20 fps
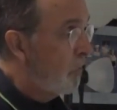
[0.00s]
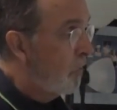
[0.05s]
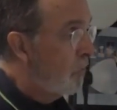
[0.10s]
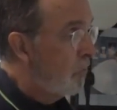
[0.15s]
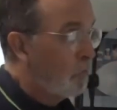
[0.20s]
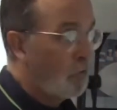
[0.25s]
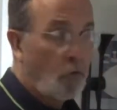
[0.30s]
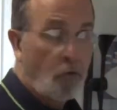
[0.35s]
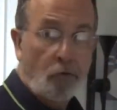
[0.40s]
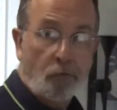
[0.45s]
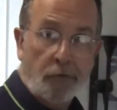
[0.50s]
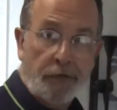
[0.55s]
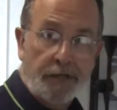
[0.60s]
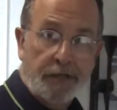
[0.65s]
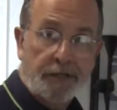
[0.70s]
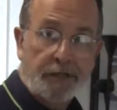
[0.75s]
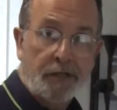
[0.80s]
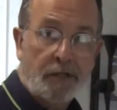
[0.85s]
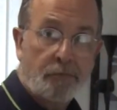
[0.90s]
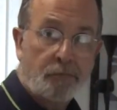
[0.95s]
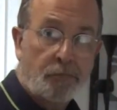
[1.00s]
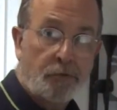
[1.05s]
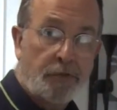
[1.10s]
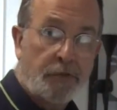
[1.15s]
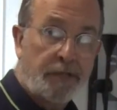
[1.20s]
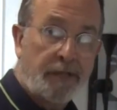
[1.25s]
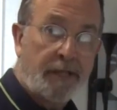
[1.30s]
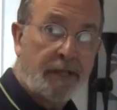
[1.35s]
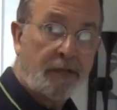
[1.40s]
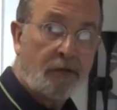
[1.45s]
or we end up with a
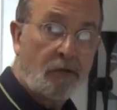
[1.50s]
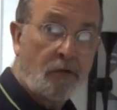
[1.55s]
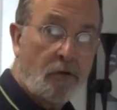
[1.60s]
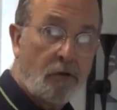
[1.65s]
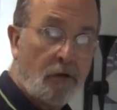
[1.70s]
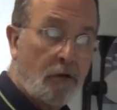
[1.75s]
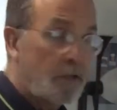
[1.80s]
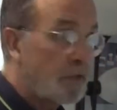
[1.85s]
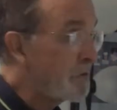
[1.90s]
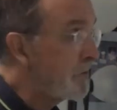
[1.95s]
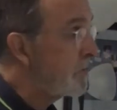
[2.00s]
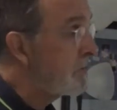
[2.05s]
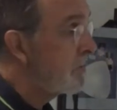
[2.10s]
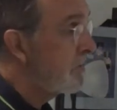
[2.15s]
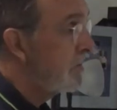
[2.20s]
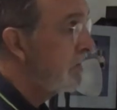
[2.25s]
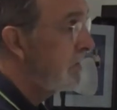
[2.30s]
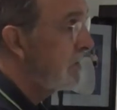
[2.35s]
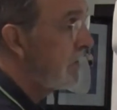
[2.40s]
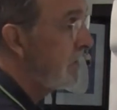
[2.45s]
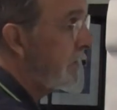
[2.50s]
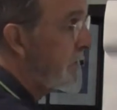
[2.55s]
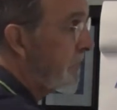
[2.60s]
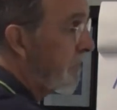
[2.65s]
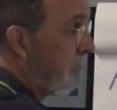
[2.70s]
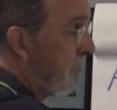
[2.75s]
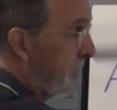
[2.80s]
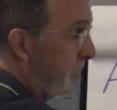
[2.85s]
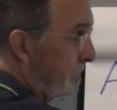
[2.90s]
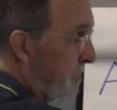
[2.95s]
net loss
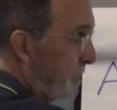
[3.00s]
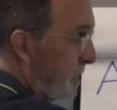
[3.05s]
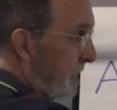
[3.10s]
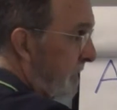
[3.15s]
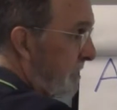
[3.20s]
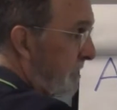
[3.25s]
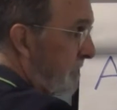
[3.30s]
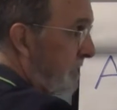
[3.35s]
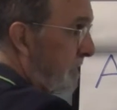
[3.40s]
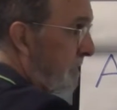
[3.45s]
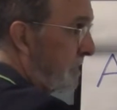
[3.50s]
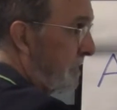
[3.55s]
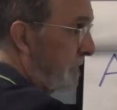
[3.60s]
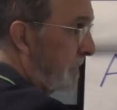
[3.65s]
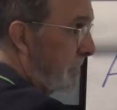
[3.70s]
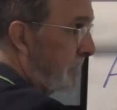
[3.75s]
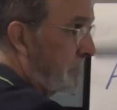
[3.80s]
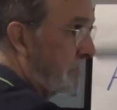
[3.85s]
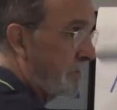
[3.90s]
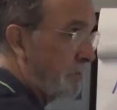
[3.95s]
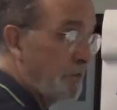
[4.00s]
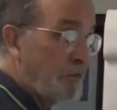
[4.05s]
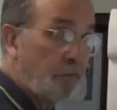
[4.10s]
if expenses exceed